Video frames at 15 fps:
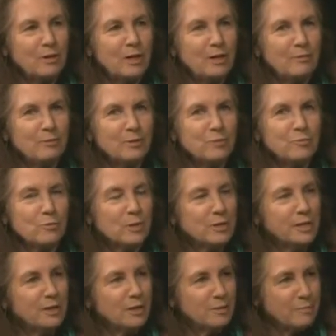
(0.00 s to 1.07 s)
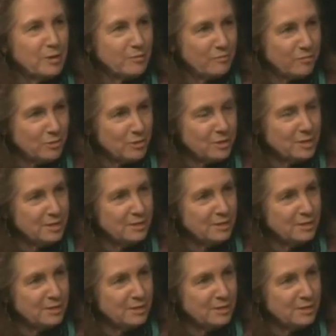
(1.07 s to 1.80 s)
I was working on my first